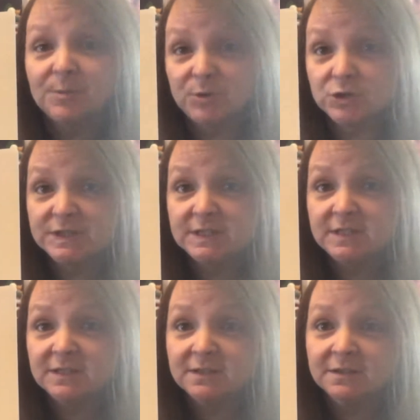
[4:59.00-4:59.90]
person?
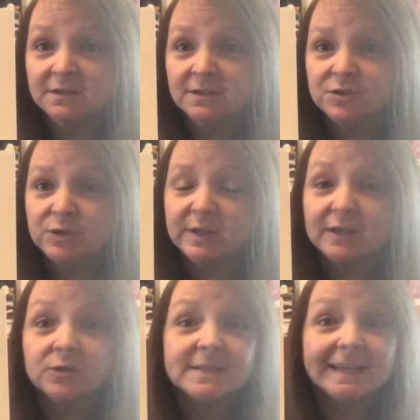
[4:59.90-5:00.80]
Do you think it
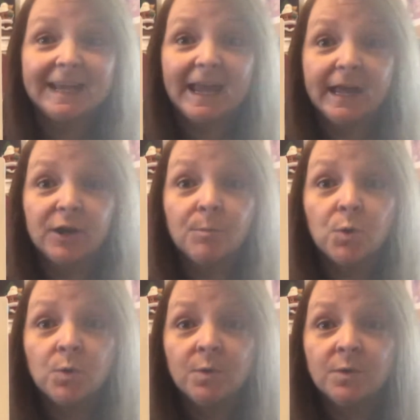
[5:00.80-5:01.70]
looks like an animal?
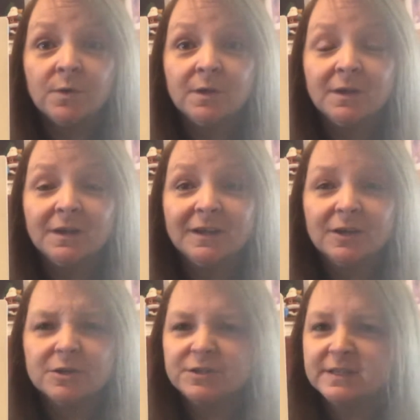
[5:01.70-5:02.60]
Or
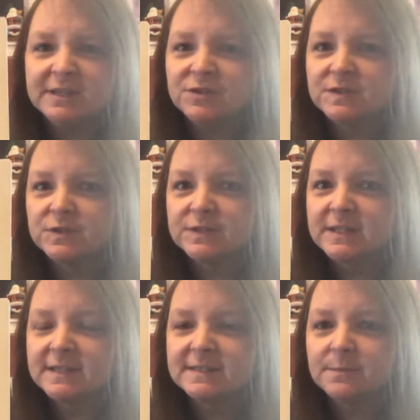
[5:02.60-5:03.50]
do you think it just looks like
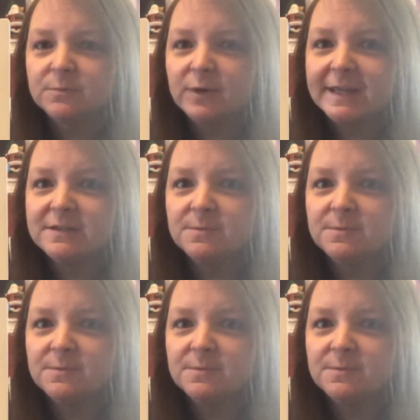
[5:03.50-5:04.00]
some random